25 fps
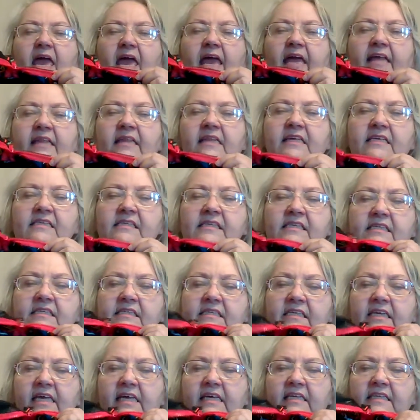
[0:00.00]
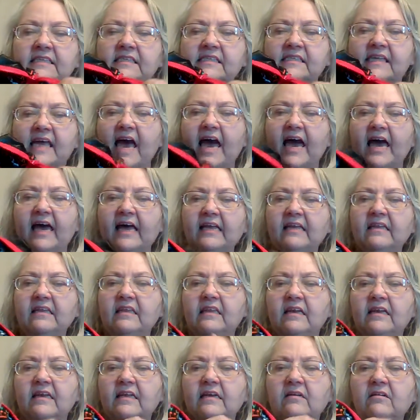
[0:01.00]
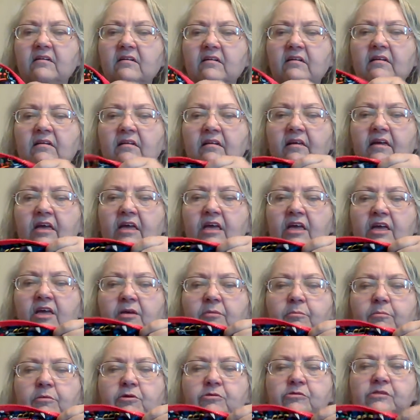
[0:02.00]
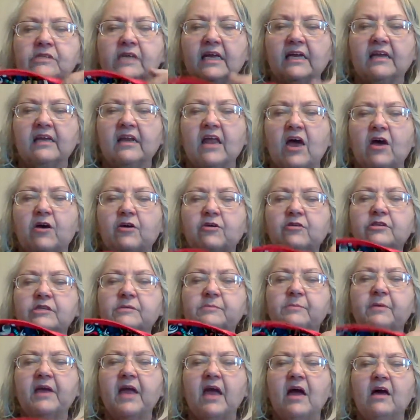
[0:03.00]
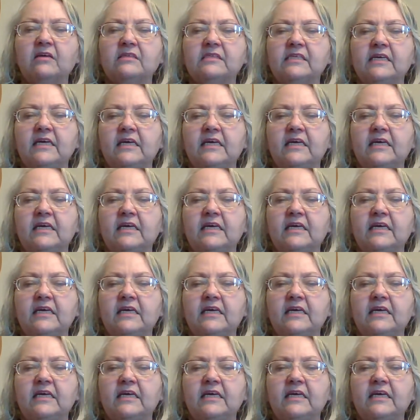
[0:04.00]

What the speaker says: And this is the inside, the little music notes, because